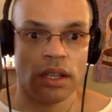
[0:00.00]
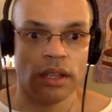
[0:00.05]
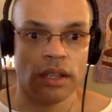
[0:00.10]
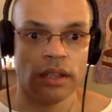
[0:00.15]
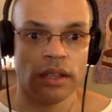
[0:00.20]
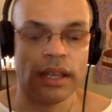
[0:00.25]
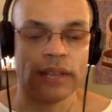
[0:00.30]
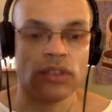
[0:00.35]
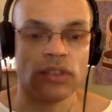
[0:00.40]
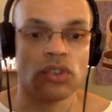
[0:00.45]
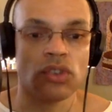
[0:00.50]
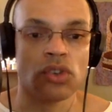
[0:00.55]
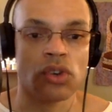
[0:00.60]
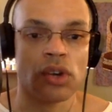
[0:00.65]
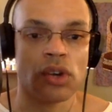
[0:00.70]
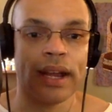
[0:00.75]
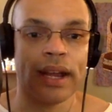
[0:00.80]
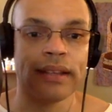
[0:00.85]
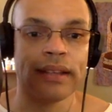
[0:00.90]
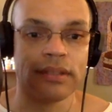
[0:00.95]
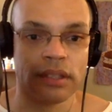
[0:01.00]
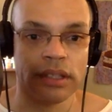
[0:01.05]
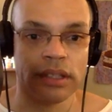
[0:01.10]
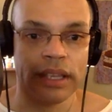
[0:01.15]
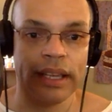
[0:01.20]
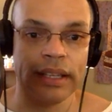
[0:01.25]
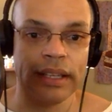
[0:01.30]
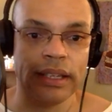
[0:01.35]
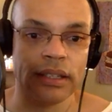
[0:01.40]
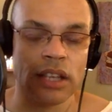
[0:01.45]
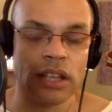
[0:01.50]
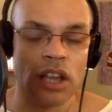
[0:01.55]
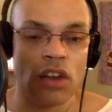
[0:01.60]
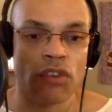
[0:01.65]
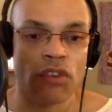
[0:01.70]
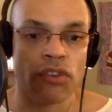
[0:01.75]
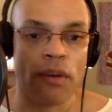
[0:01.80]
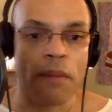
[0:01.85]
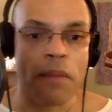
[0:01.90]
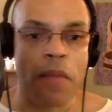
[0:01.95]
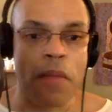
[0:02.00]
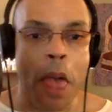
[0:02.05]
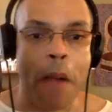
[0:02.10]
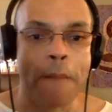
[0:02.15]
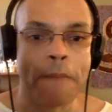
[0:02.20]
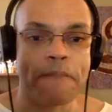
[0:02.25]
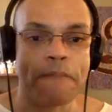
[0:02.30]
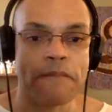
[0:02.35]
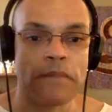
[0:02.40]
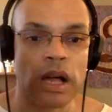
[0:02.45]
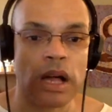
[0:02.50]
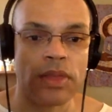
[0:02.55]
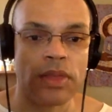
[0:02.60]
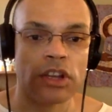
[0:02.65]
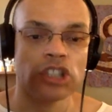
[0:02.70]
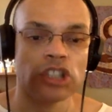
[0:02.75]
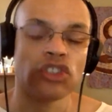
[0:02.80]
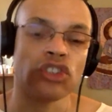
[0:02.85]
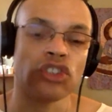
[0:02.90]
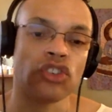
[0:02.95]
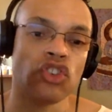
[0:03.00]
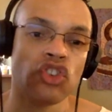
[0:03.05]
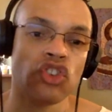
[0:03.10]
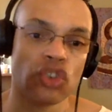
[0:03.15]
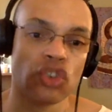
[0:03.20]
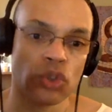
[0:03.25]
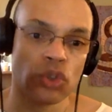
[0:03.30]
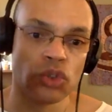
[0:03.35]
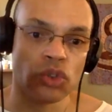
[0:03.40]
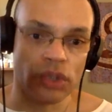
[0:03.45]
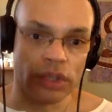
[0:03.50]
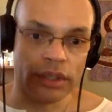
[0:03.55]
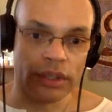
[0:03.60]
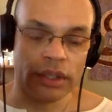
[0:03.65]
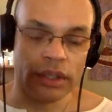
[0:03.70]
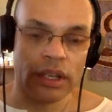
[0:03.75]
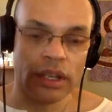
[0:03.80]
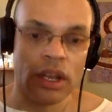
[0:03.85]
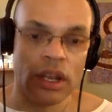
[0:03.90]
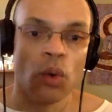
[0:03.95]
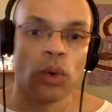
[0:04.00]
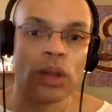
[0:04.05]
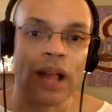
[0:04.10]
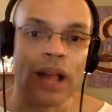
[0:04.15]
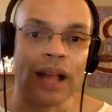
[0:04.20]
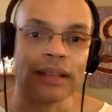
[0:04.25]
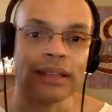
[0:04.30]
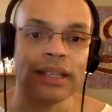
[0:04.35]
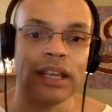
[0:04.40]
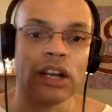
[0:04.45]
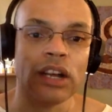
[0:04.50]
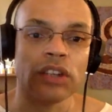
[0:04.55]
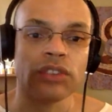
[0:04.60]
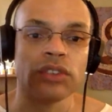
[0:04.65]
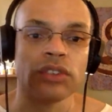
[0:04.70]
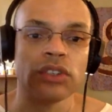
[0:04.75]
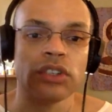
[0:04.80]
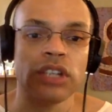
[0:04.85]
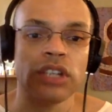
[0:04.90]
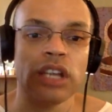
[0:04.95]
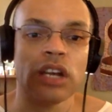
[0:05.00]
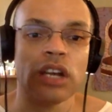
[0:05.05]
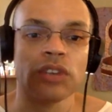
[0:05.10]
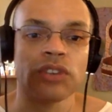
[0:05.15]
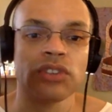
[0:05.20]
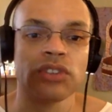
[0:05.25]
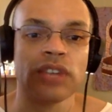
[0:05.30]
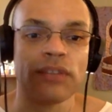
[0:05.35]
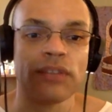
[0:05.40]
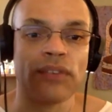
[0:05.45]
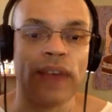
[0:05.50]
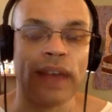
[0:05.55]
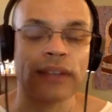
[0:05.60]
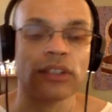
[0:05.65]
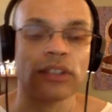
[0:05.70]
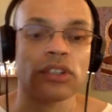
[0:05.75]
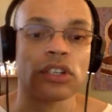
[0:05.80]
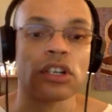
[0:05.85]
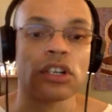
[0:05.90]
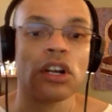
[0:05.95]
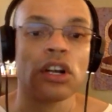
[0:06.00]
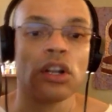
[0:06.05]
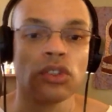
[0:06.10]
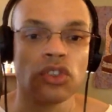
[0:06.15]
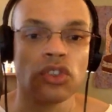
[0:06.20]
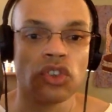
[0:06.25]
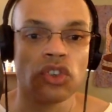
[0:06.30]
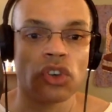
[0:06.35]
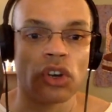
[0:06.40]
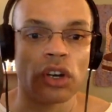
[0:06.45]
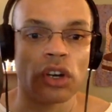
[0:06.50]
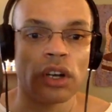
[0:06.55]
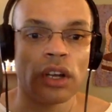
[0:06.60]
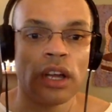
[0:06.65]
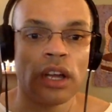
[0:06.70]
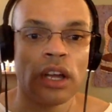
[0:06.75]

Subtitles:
that's translated from mother to children, without the Auset factor, the culture,